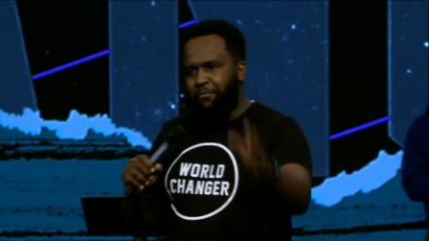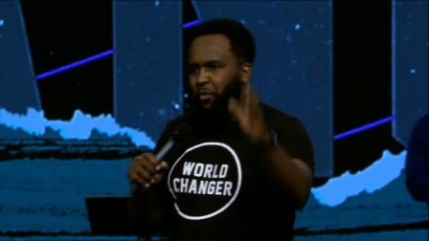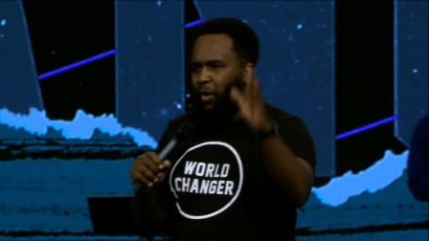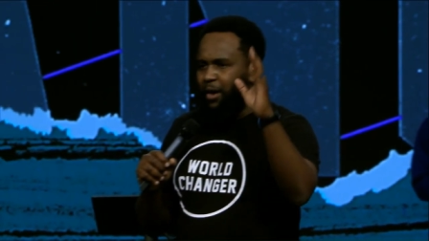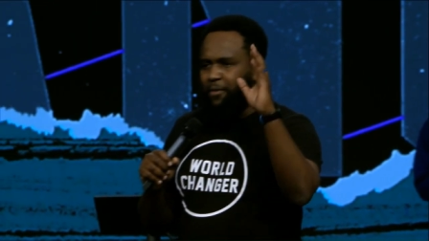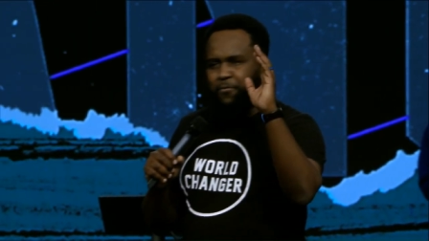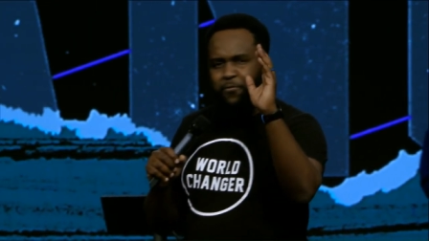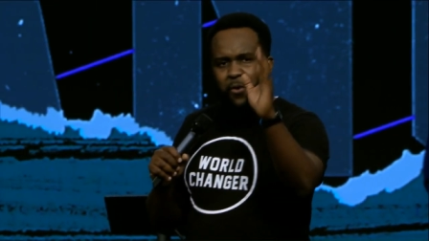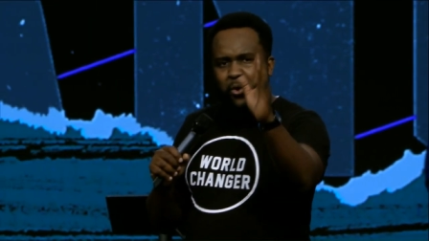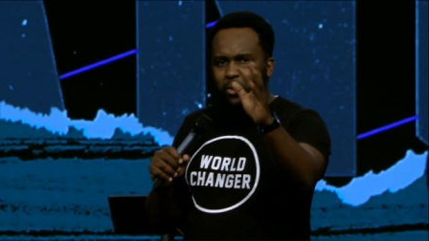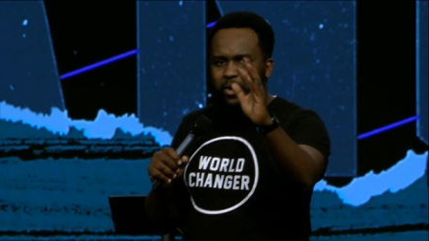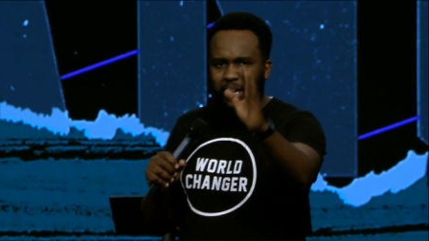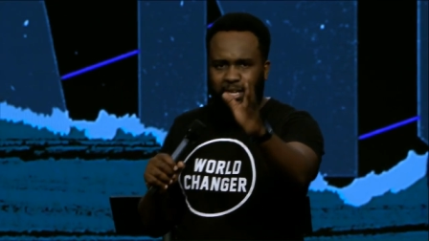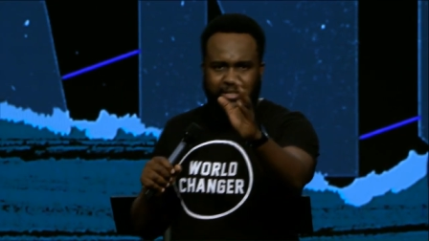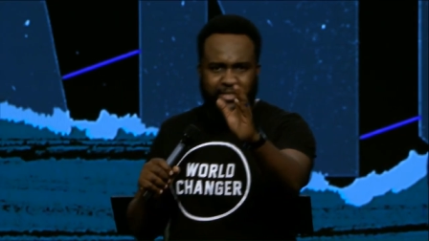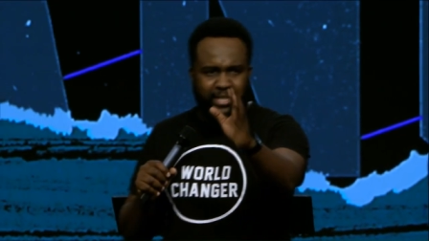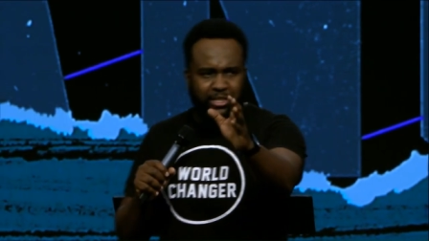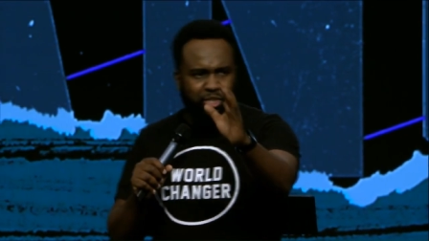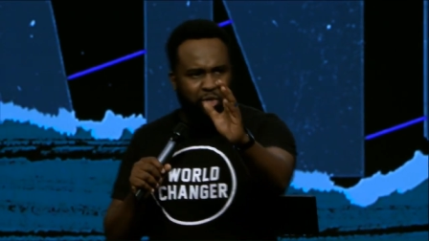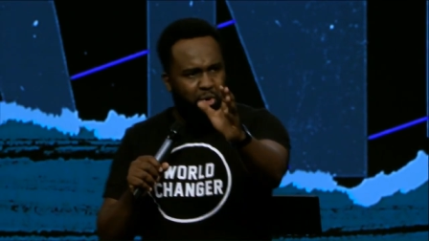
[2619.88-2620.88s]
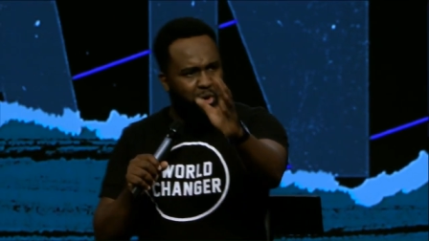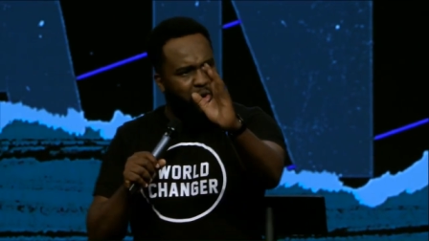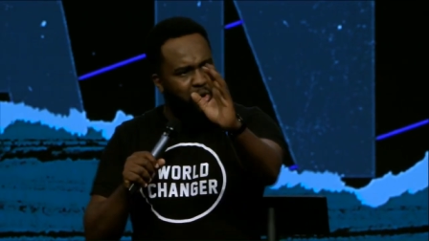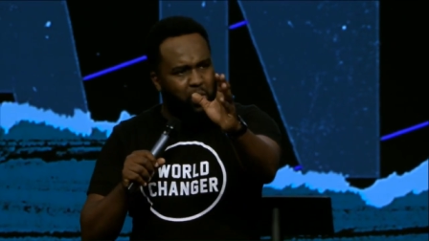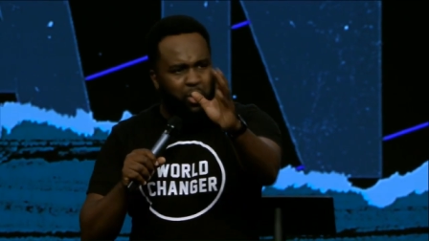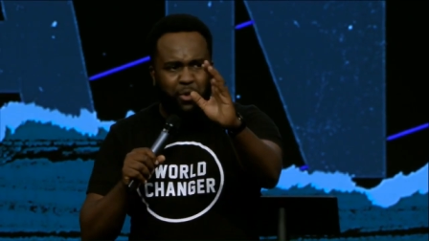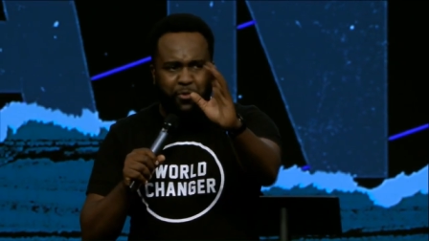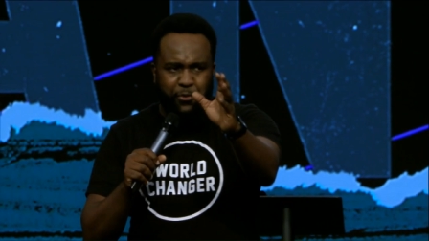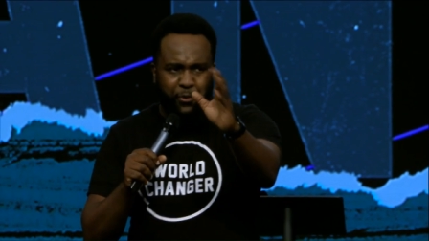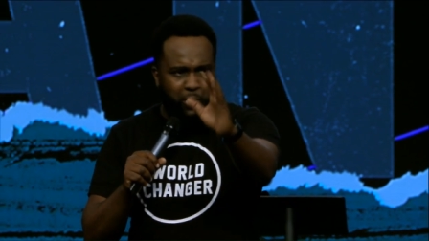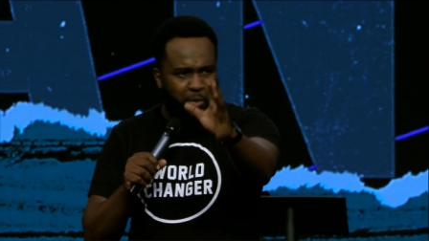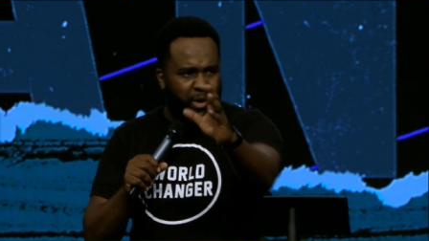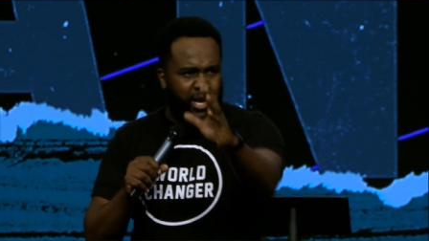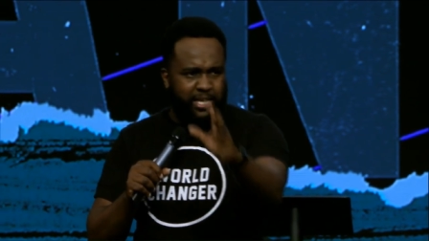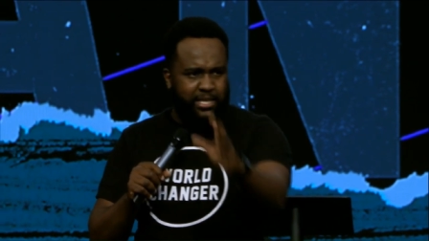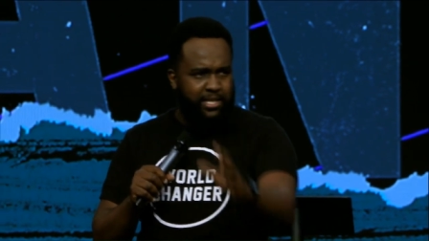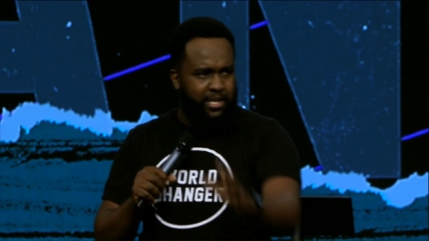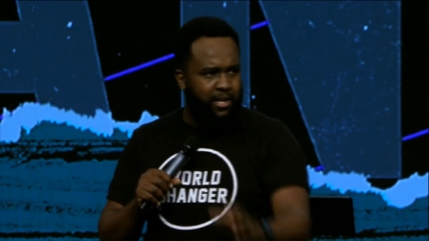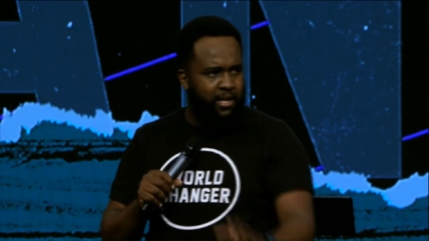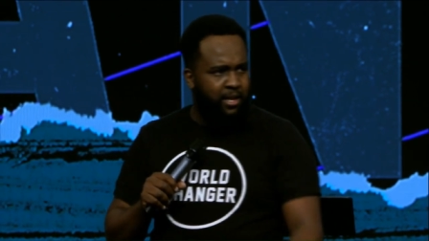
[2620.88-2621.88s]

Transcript: one focus that you're going to go through it.